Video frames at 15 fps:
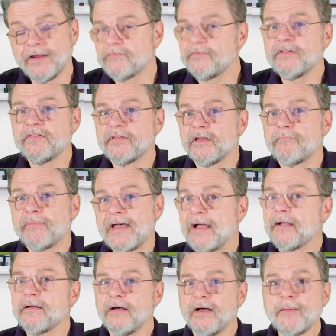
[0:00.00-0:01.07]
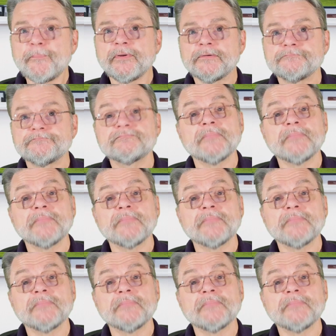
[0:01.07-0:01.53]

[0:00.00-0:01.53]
everything back up,